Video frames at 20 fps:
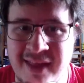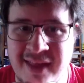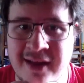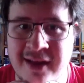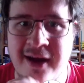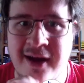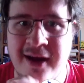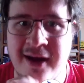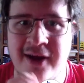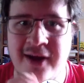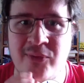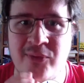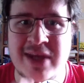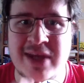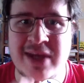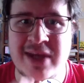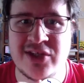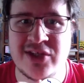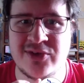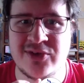I wish I
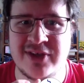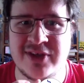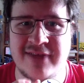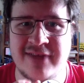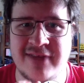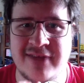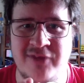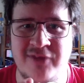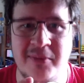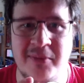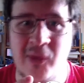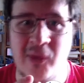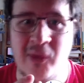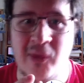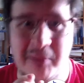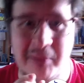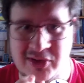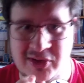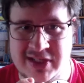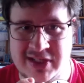was looking for a more
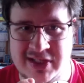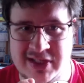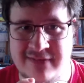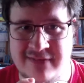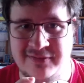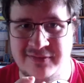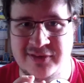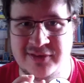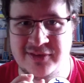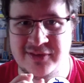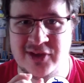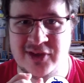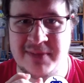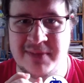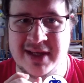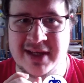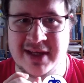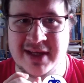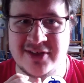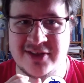positive topic
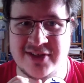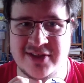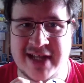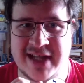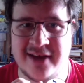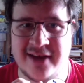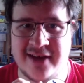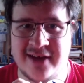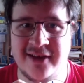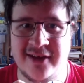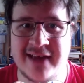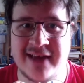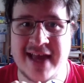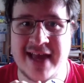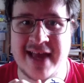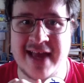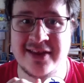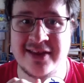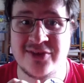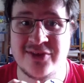to take a look at
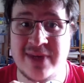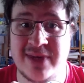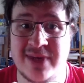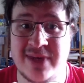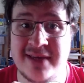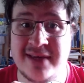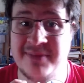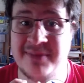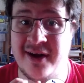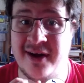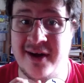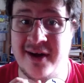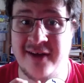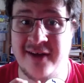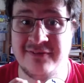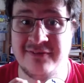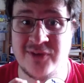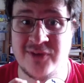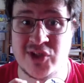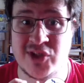this week, but
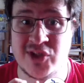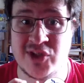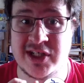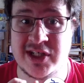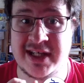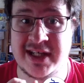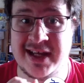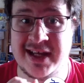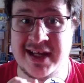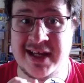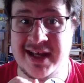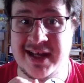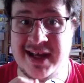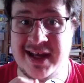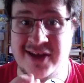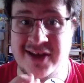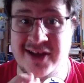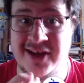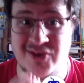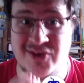unfortunately, as
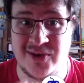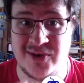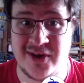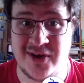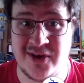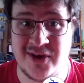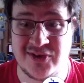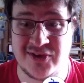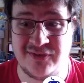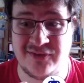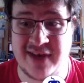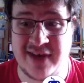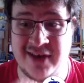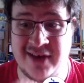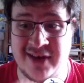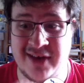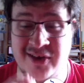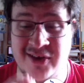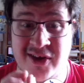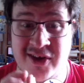a Newcastle fan,
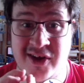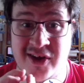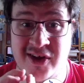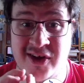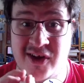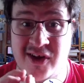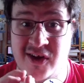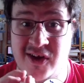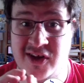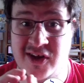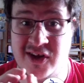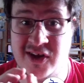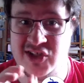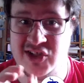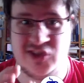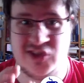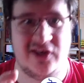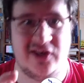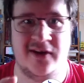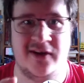I just
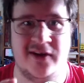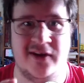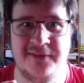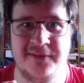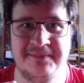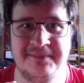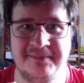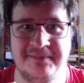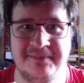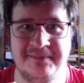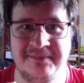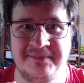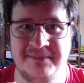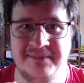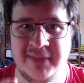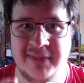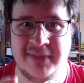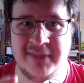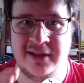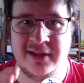can't.
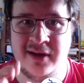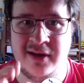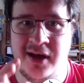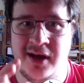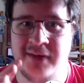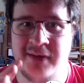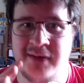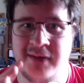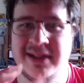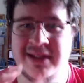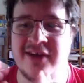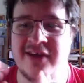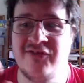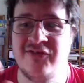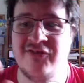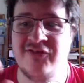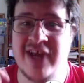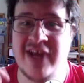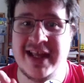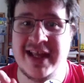I mean, I
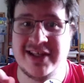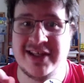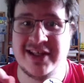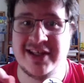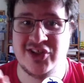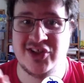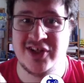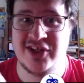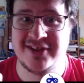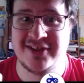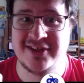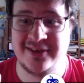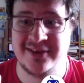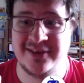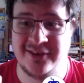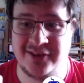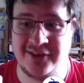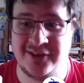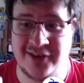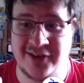really just
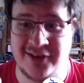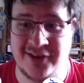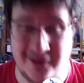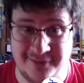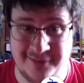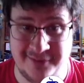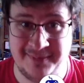can't.